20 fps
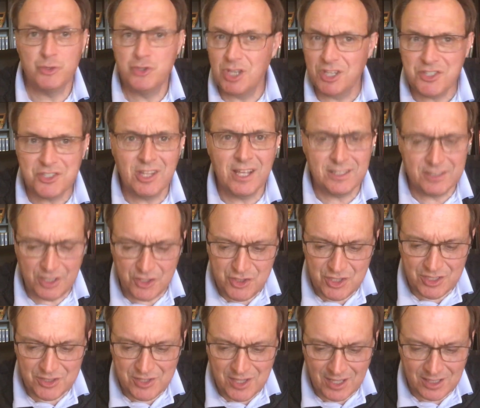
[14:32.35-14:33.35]
just like the
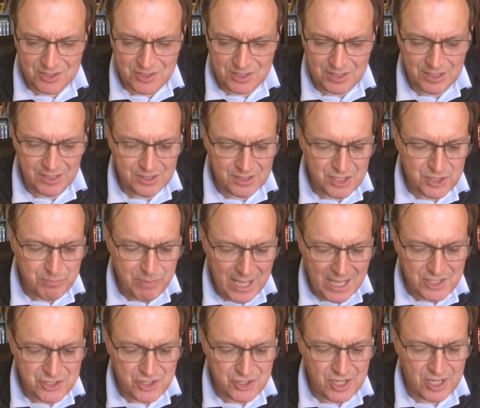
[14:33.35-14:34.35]
Gentiles in, in this
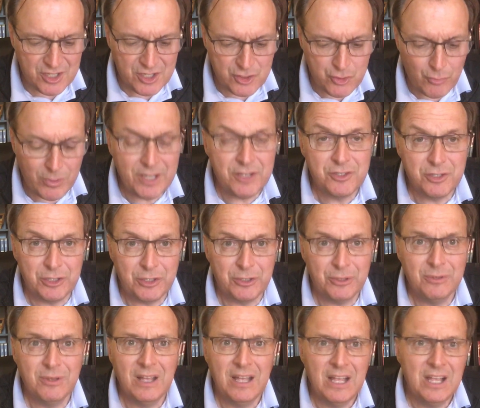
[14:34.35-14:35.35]
passage I just read to
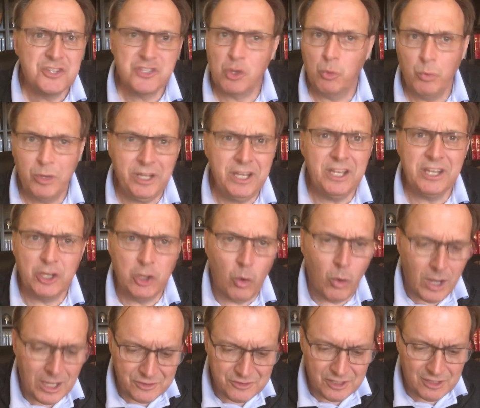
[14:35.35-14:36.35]
you. So we need to
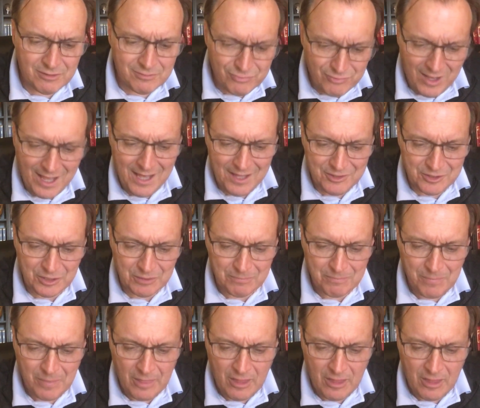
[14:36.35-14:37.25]
go out there and find them.